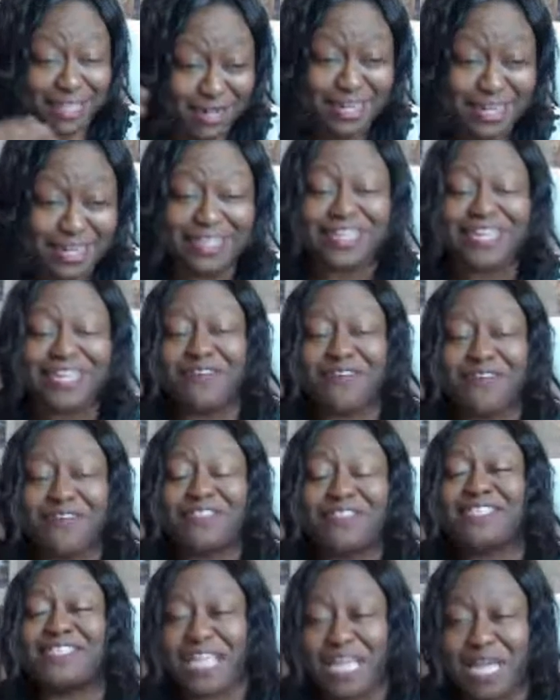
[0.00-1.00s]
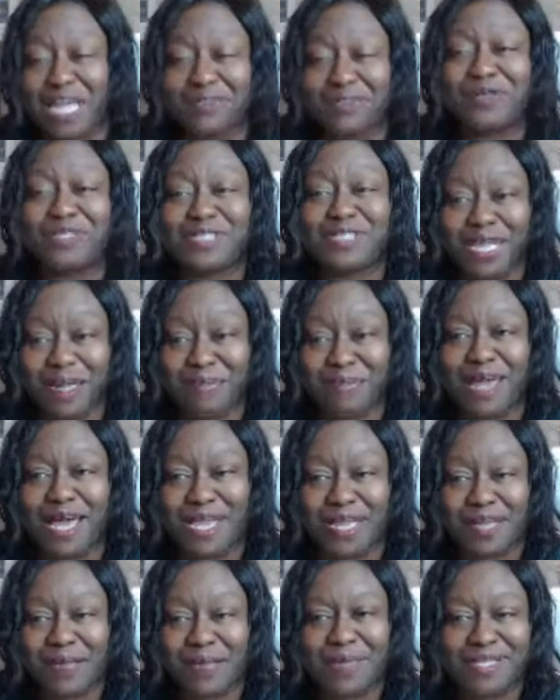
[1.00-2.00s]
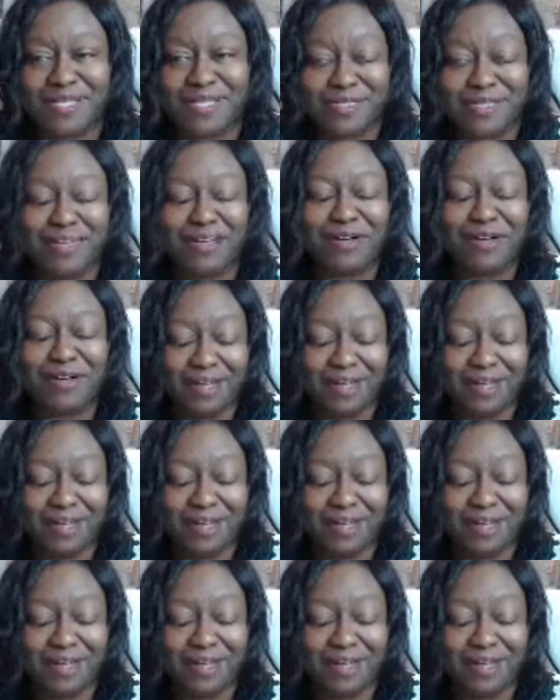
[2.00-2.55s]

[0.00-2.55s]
they're going to look at everything, those same documents. Okay.